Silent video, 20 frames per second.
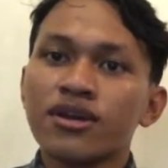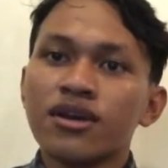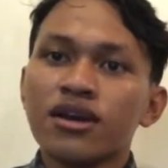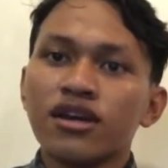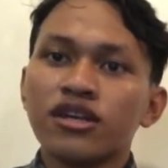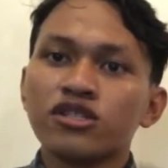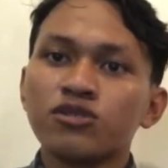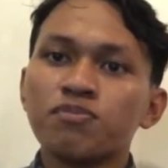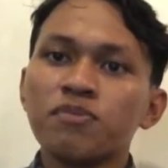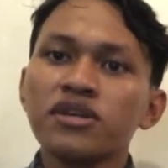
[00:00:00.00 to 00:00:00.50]

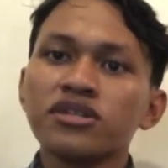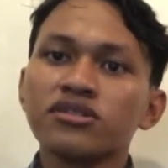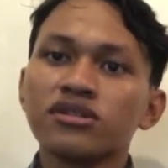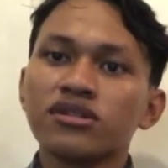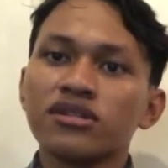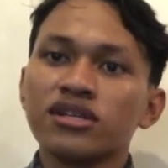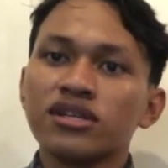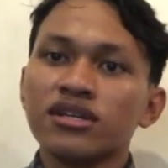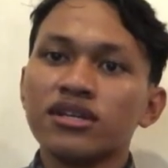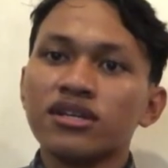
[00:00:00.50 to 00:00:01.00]

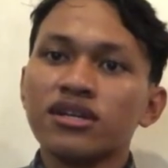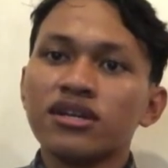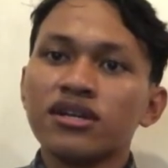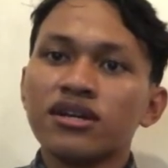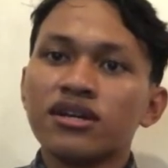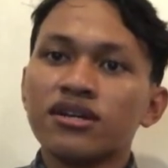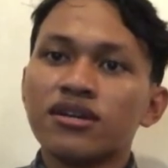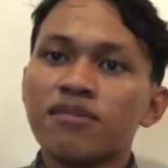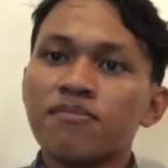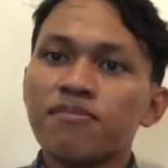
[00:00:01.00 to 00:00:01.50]
especially
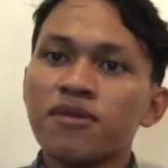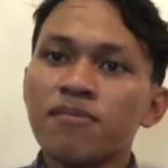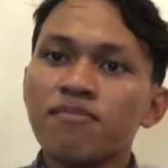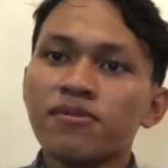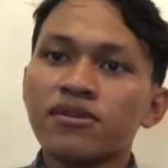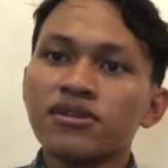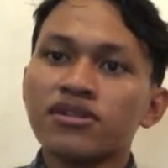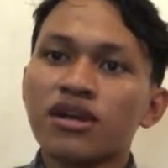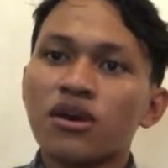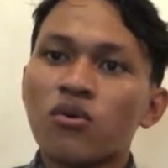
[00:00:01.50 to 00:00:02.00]
the
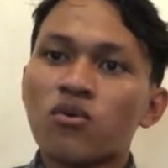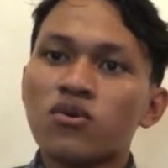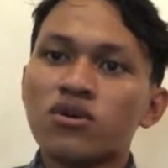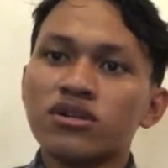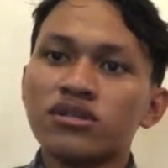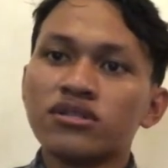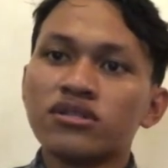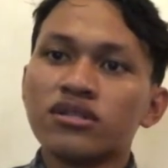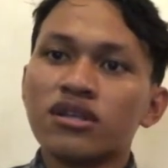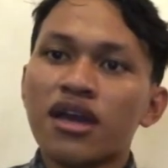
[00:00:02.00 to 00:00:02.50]
people that
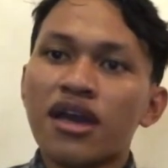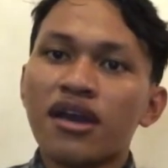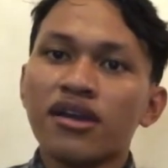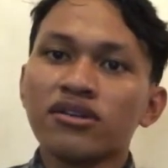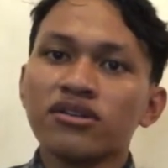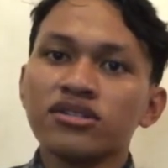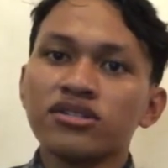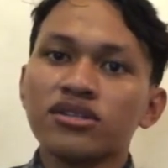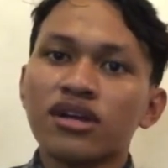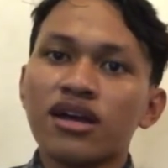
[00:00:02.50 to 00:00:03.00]
want
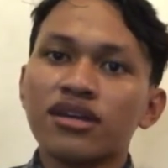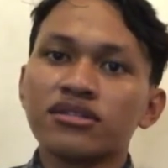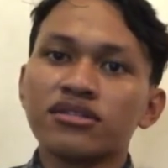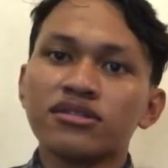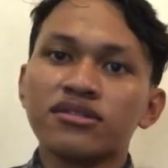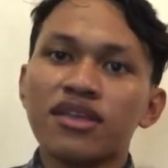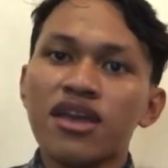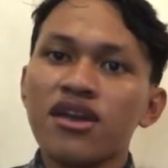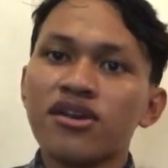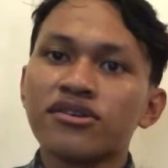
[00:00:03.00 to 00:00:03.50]
English as
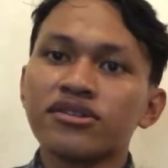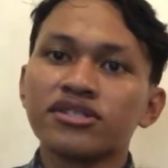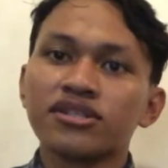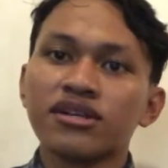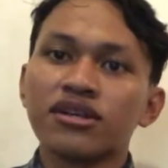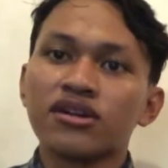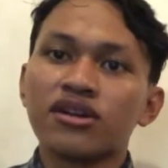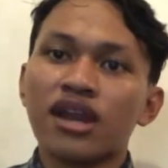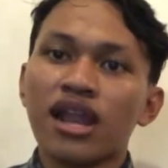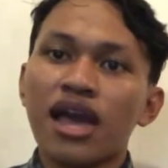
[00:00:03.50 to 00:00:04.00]
their
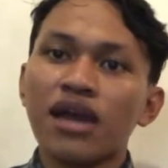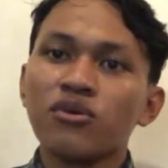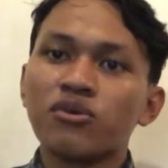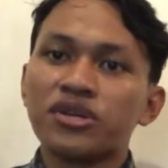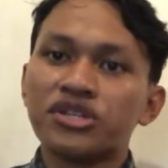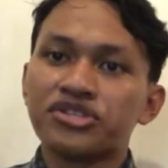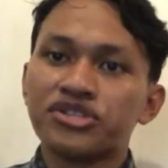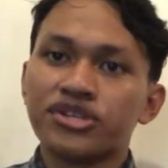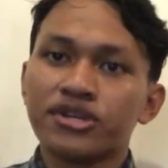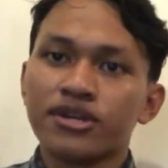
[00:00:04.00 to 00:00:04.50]
second language.